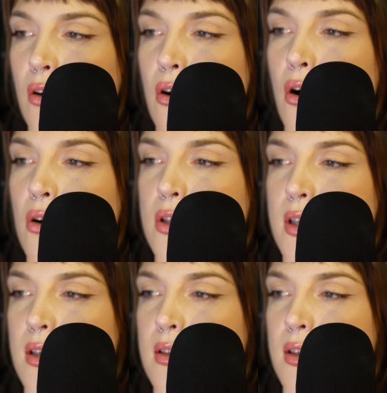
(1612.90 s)

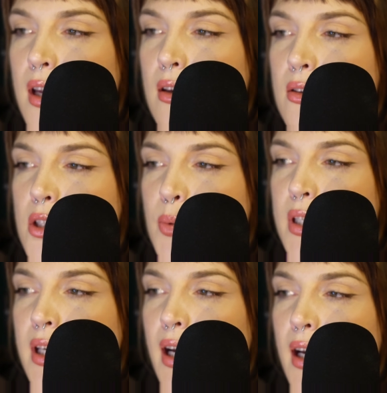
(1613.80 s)
Horses' tails were
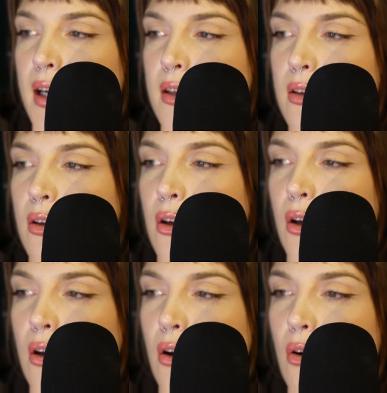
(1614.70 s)
tied,
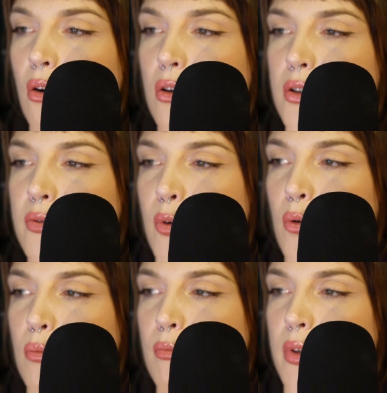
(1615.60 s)
hogs
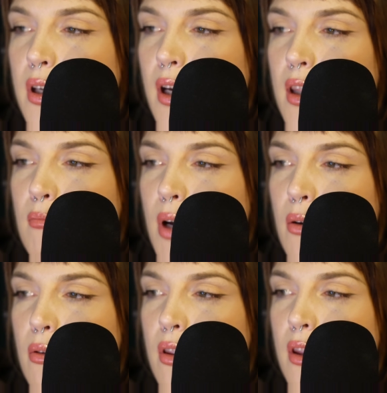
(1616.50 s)
foamed at the
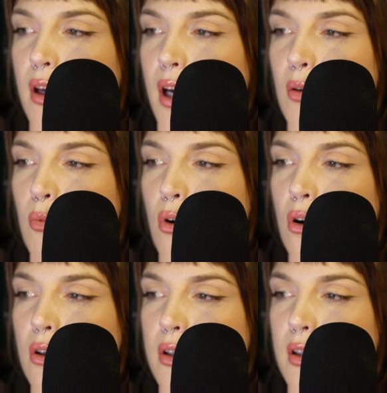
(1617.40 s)
mouth and
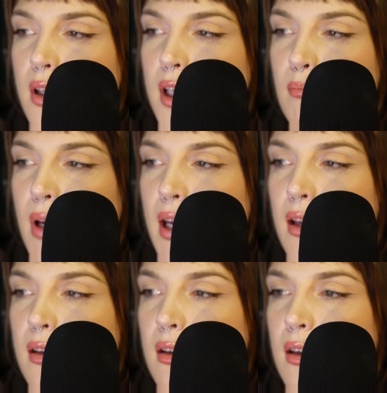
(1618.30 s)
walked like men,
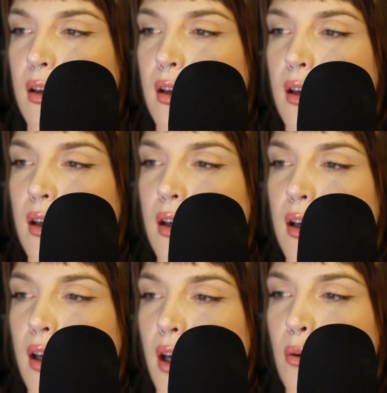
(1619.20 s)

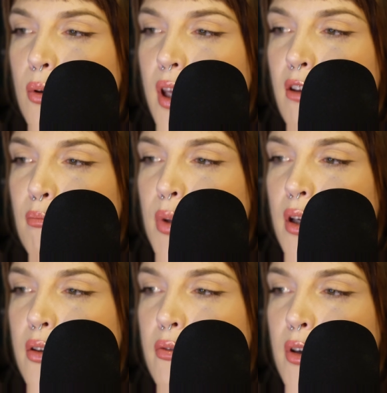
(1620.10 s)
cow gave
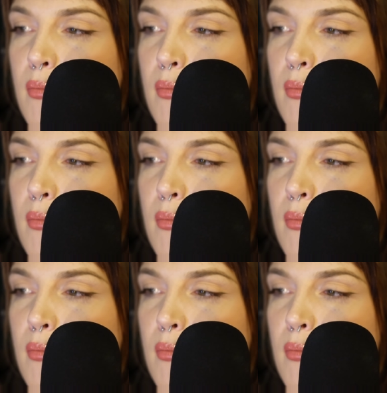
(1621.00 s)
blood for